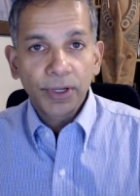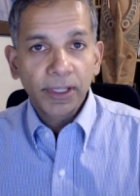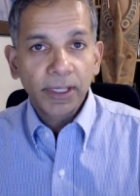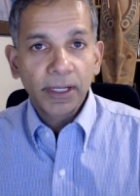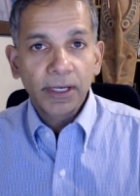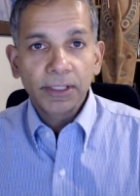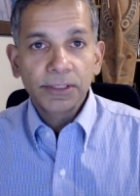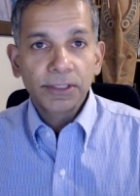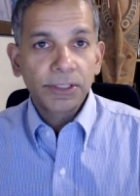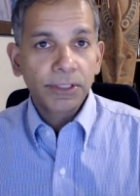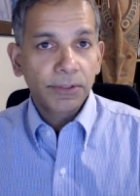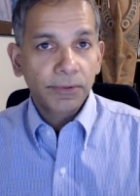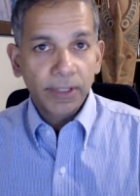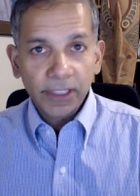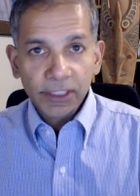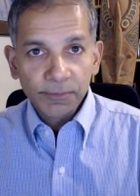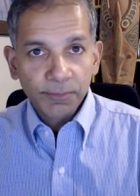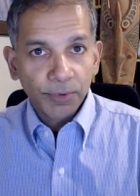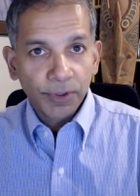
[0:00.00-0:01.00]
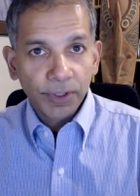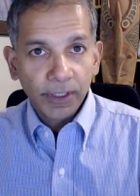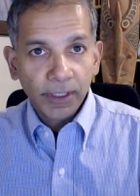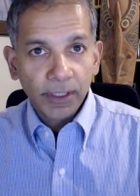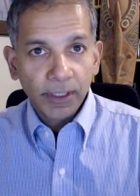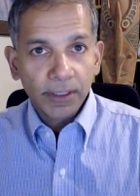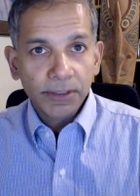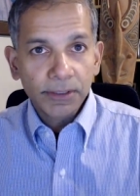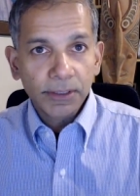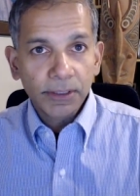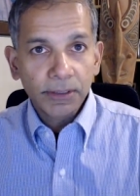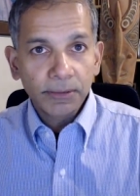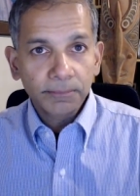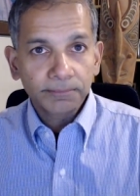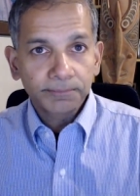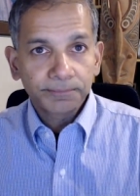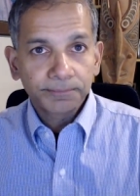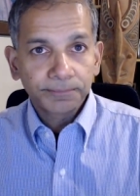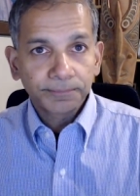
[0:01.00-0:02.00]
LNG or exporting
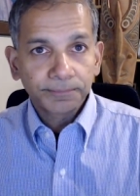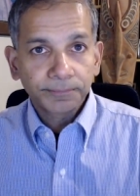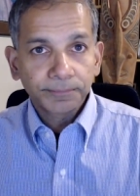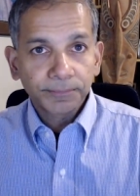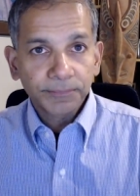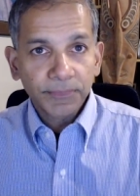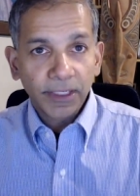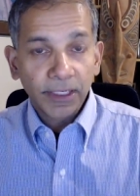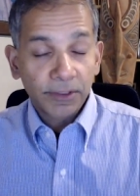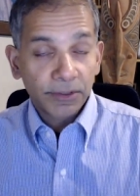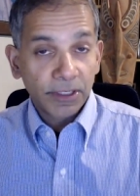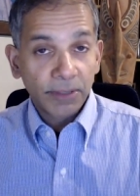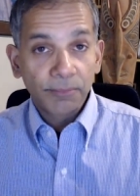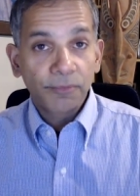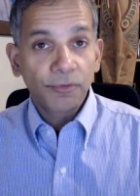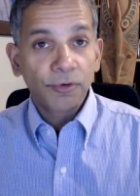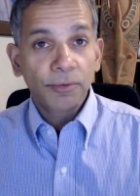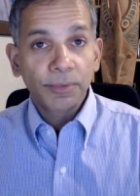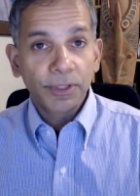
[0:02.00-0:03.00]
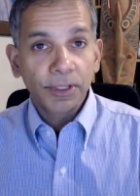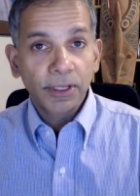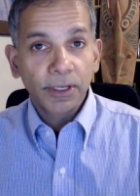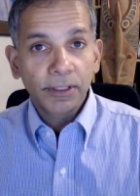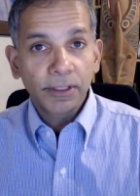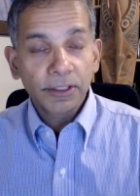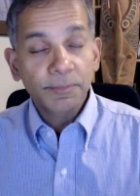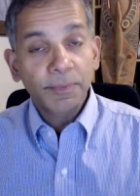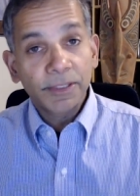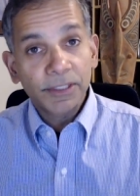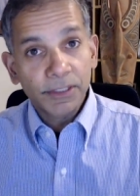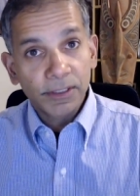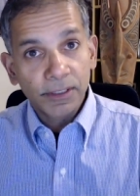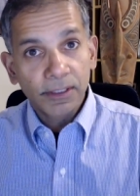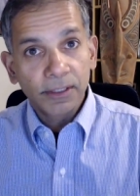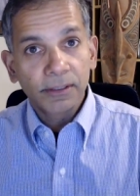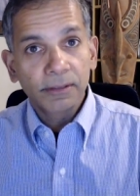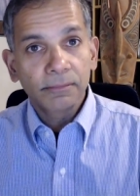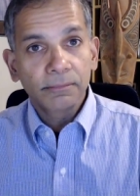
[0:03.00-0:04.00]
LNG at some form or the other,
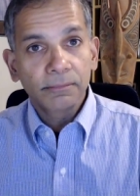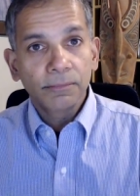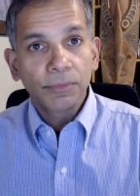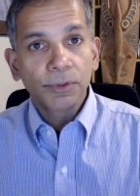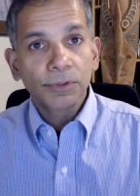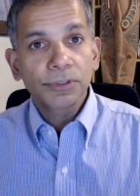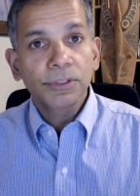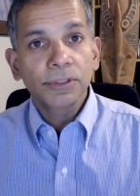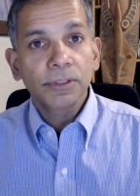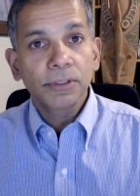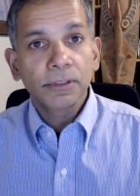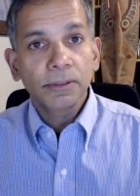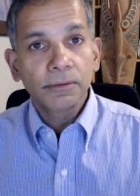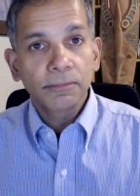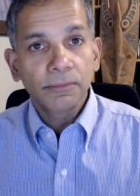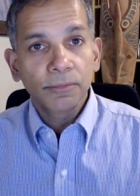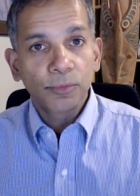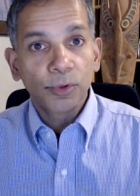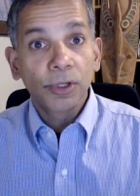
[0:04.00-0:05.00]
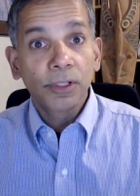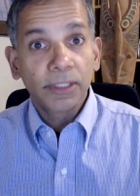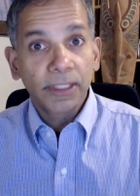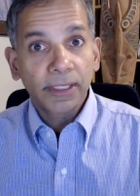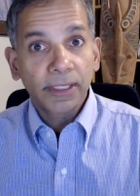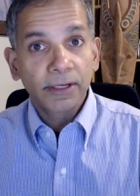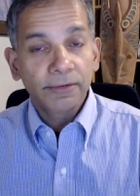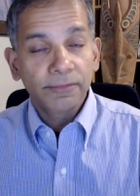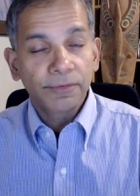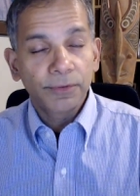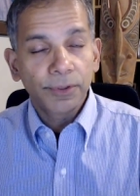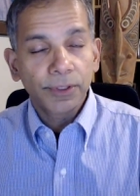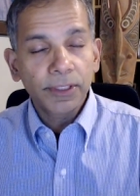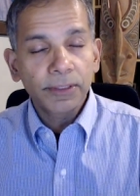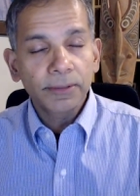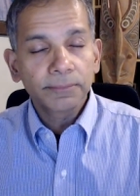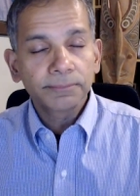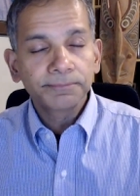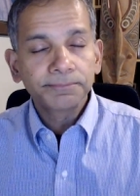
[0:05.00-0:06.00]
especially in most of the world that can afford
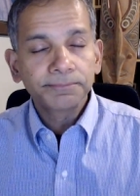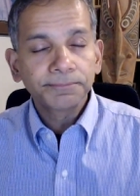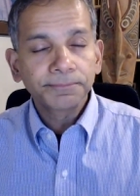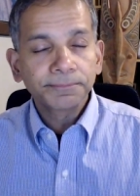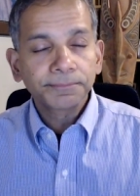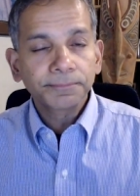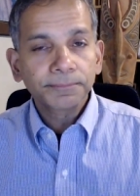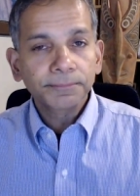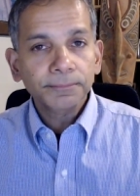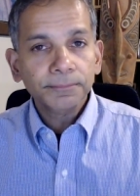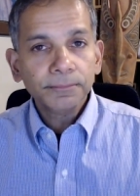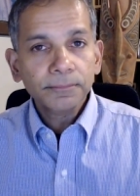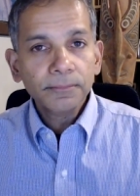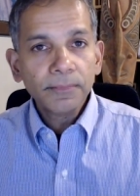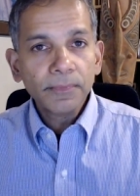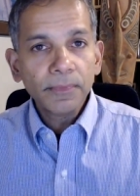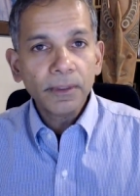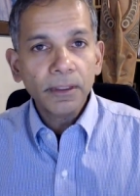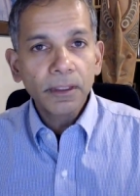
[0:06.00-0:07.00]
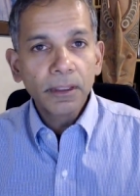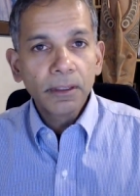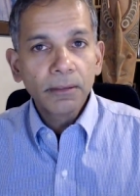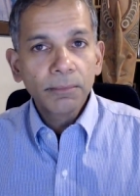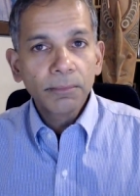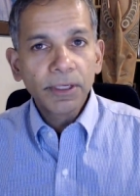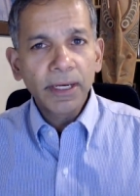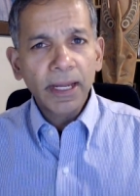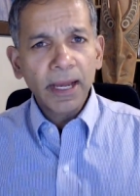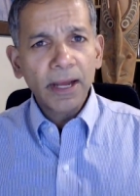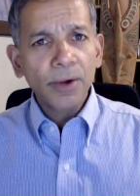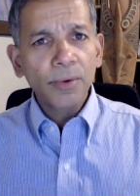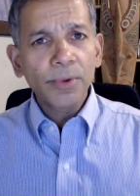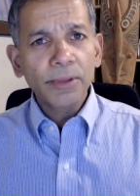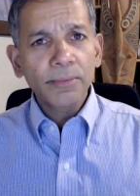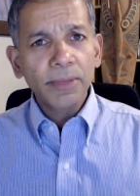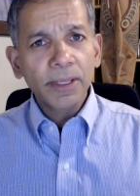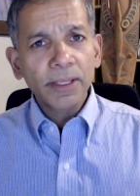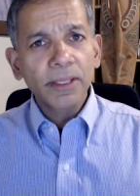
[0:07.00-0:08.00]
it. But now
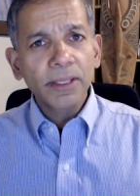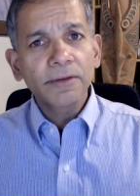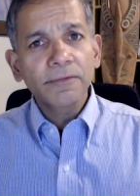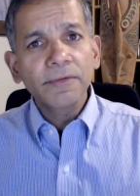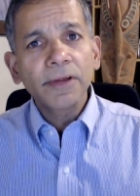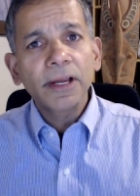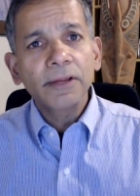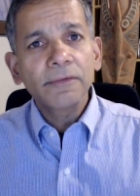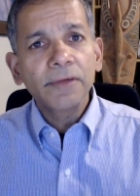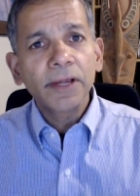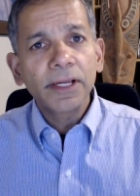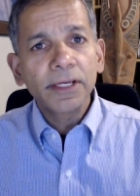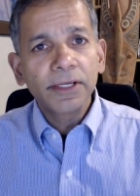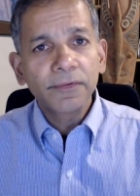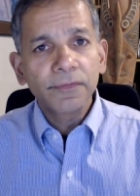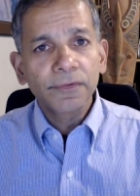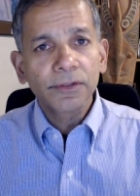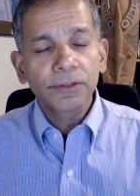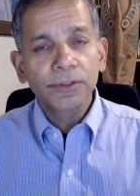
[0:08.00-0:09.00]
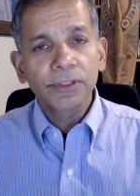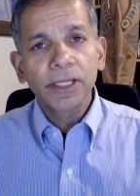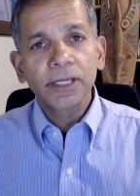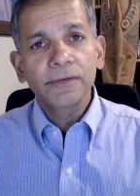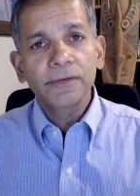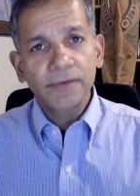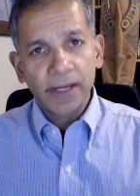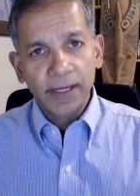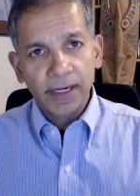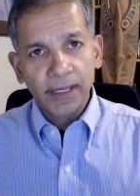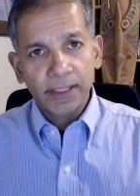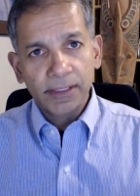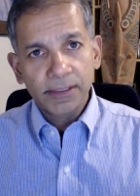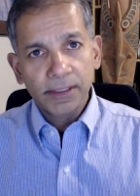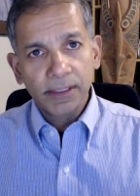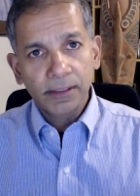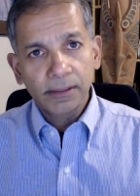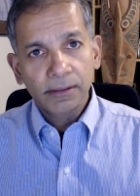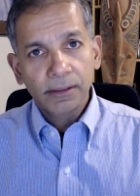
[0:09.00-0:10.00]
we're making it very, very difficult to get
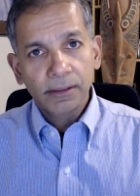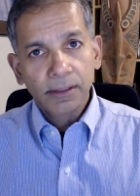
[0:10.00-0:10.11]
financing